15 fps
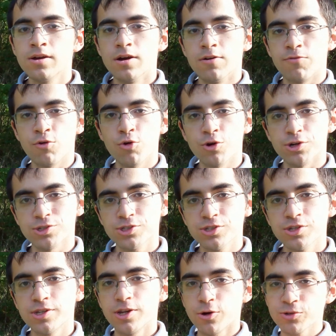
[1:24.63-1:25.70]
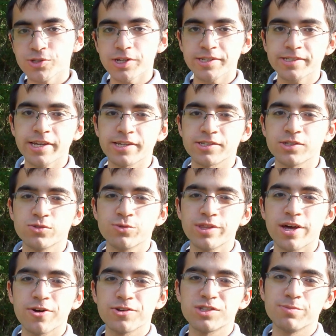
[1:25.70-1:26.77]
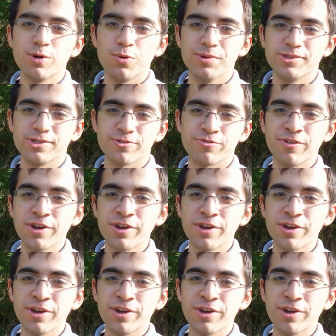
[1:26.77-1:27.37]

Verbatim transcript: Of course, no success is without its moments of